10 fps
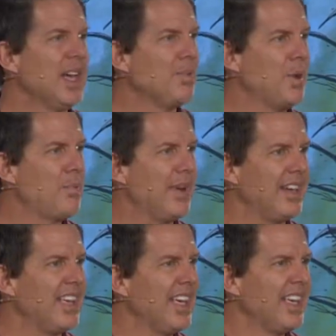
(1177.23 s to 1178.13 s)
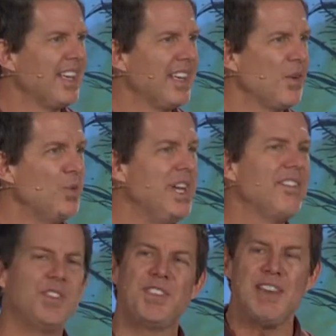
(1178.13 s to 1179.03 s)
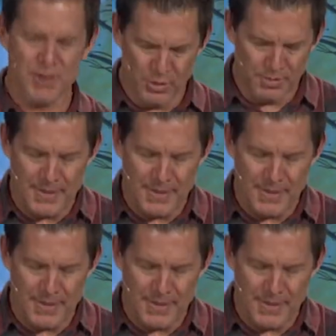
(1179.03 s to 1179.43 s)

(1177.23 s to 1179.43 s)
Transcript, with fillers: But, but we have a Savior who's